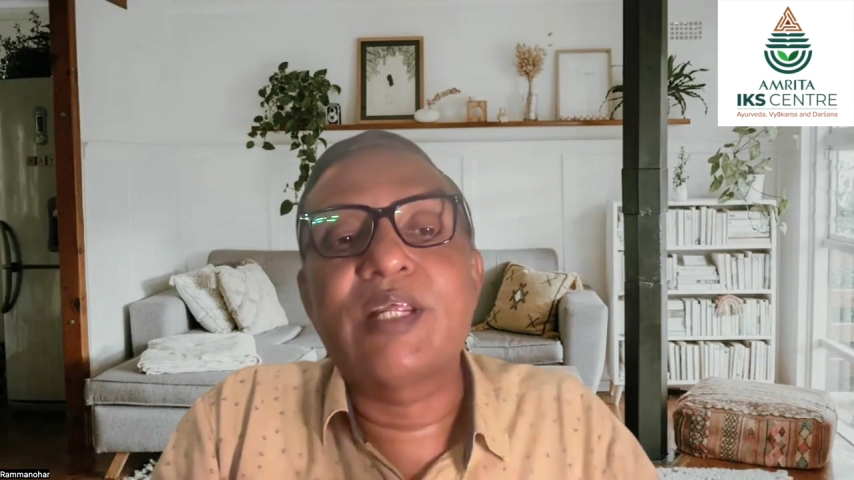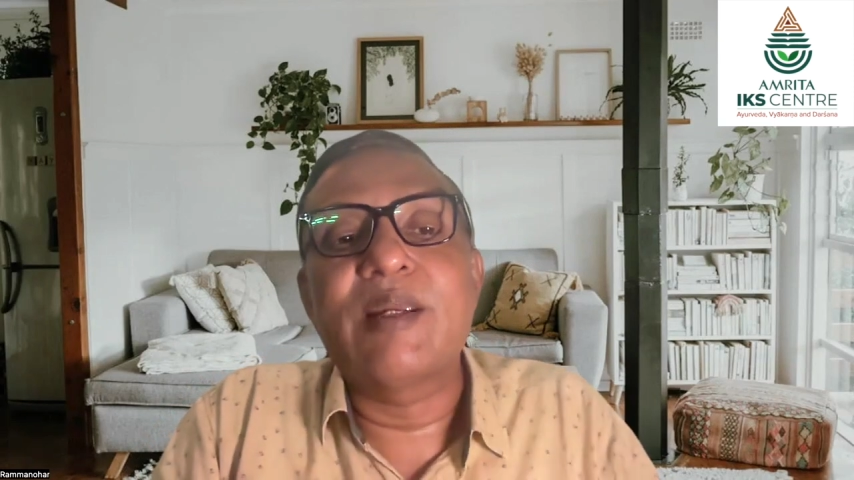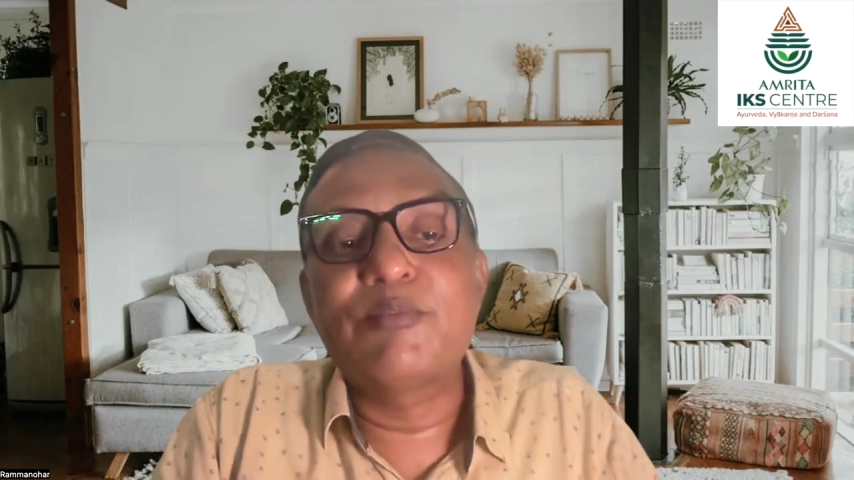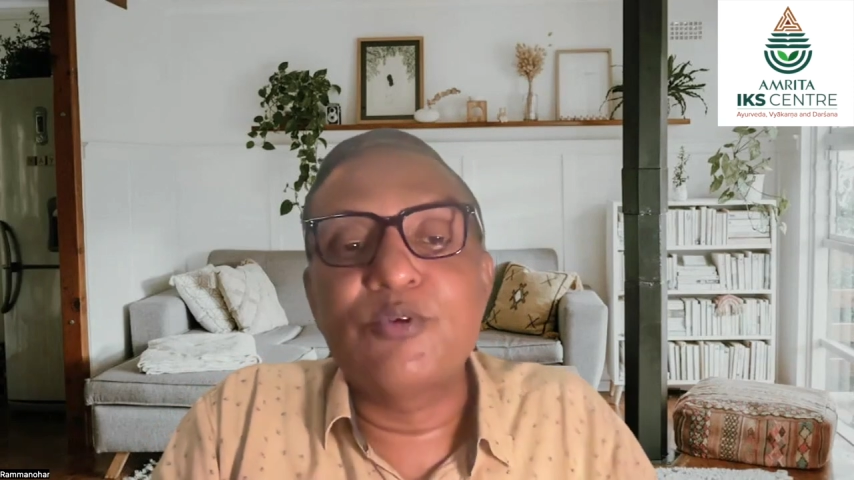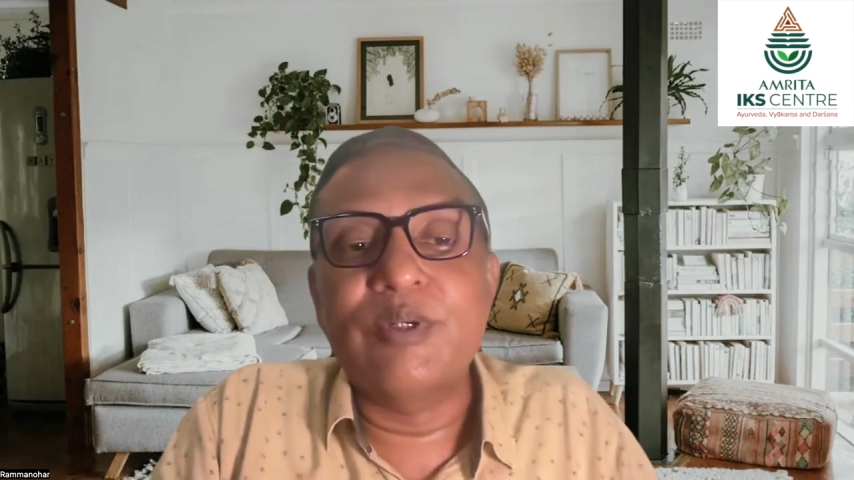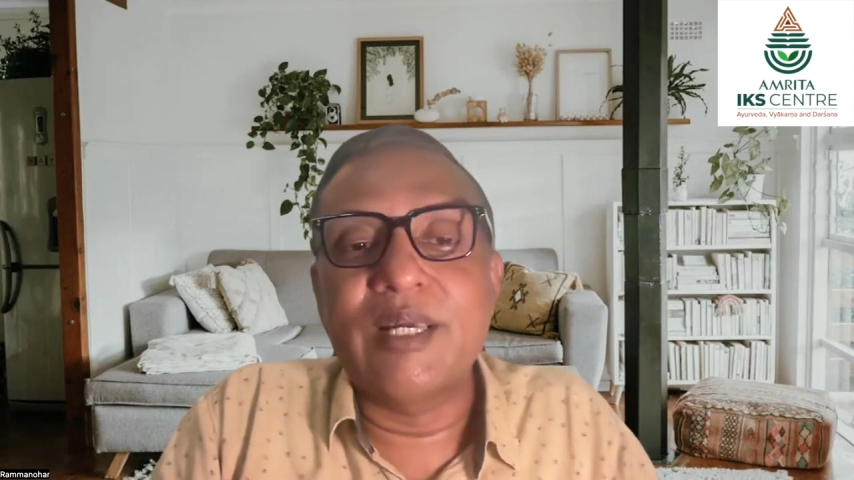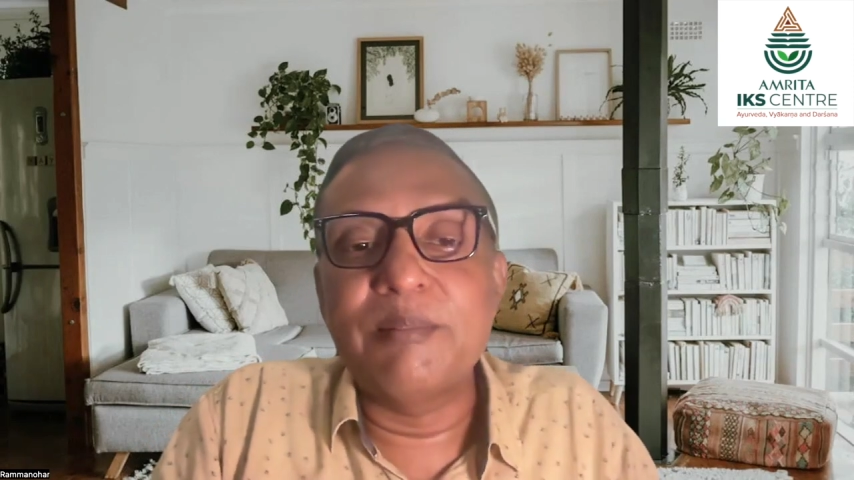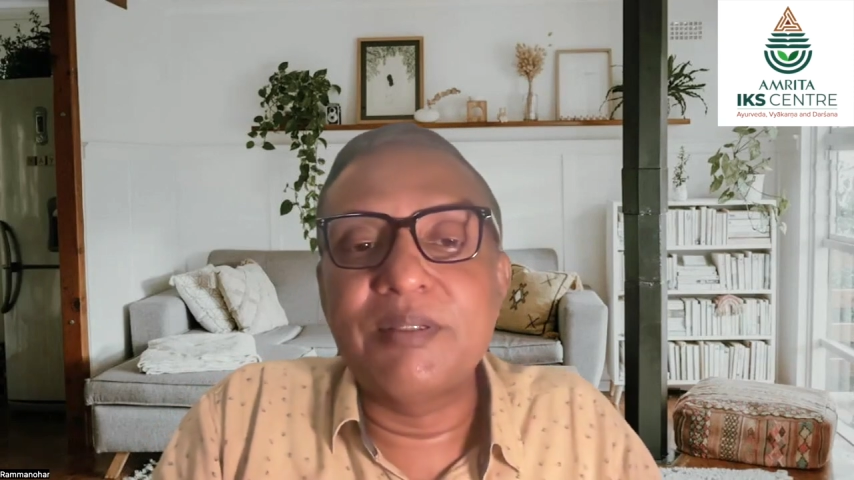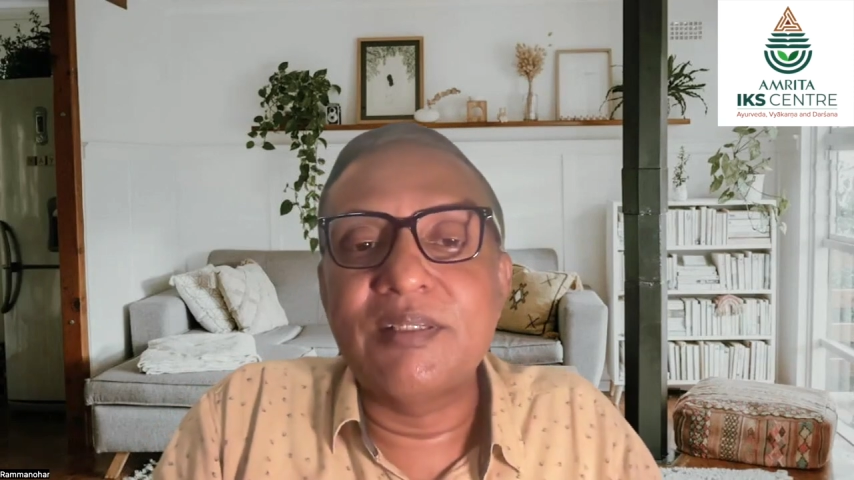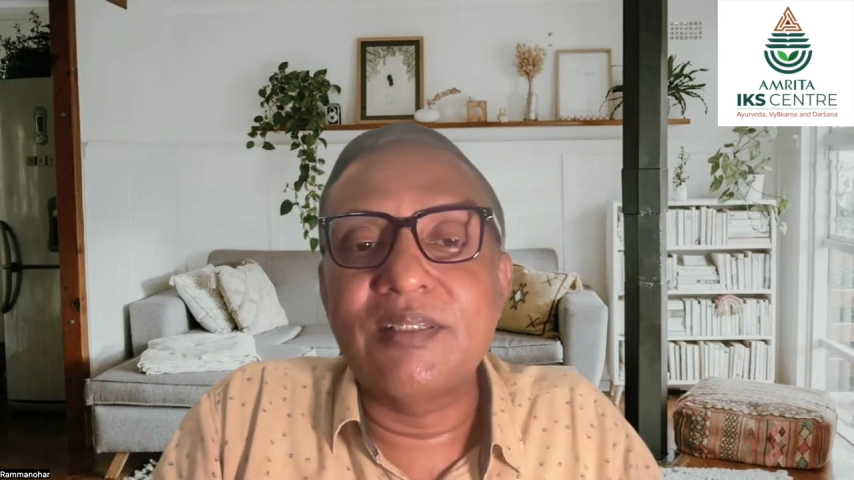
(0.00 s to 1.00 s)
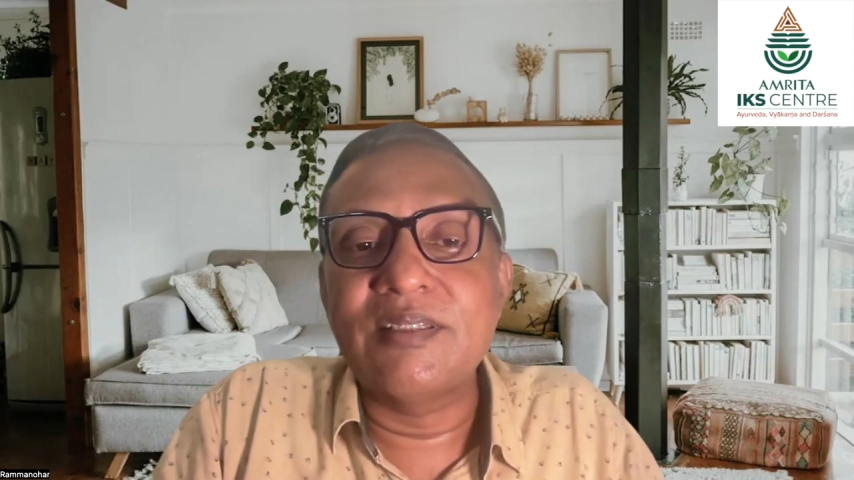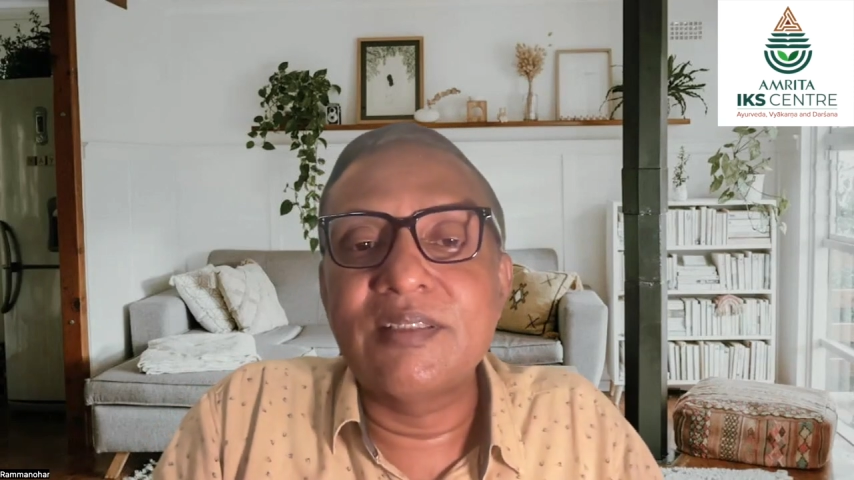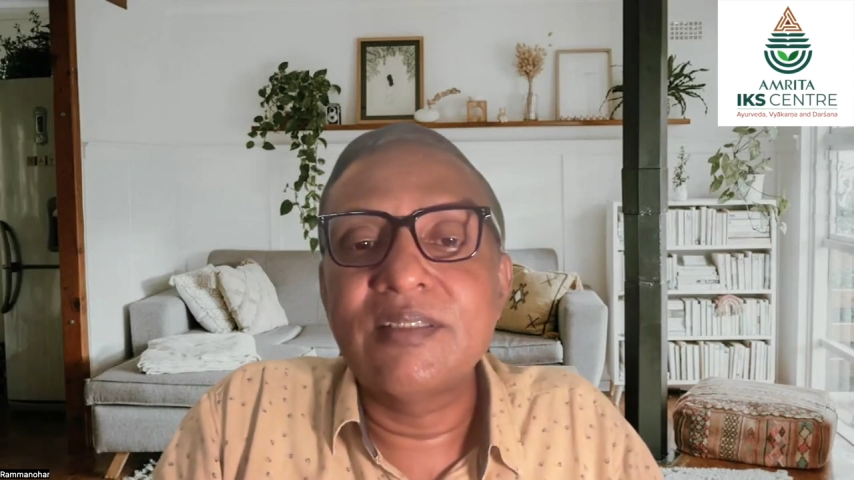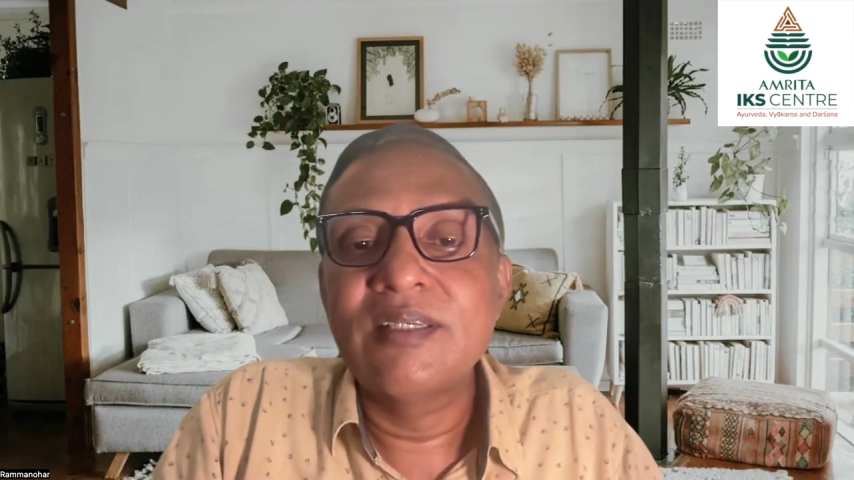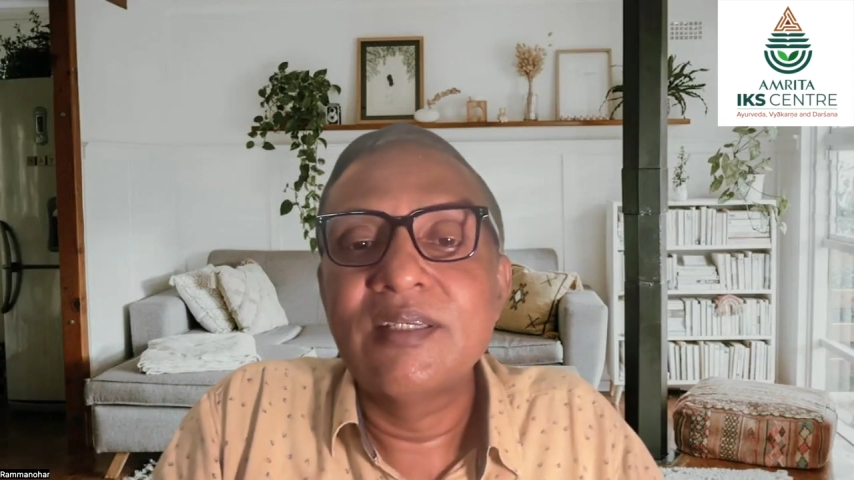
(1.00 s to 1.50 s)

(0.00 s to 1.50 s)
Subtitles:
type 2 diabetes.